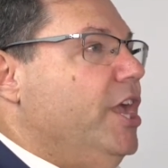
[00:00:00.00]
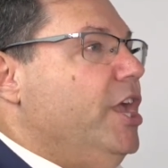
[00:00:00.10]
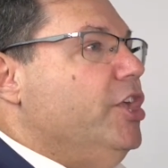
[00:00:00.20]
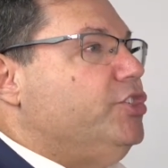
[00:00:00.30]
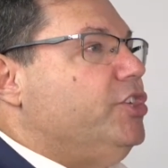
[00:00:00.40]

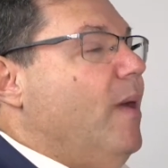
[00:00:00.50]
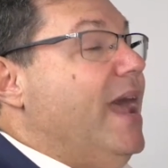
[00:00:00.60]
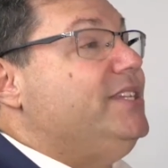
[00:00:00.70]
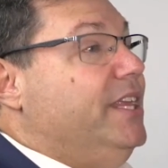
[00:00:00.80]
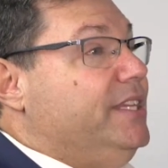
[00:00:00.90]
Right. So,
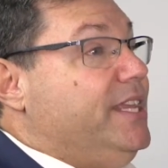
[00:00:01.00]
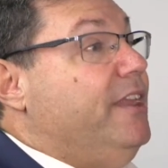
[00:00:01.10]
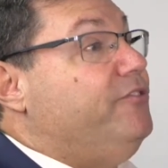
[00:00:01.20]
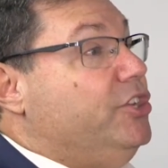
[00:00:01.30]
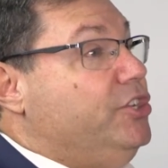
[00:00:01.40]
as an
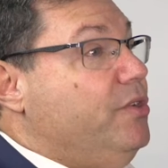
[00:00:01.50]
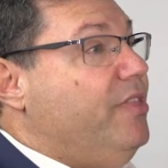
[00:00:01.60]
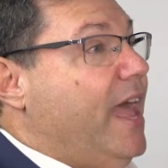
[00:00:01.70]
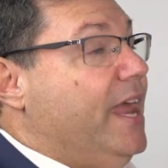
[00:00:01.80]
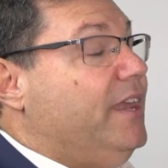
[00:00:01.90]
incentive to do
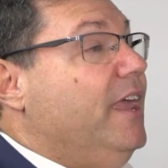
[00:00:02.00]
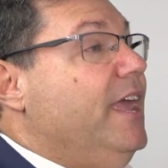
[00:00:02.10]
that,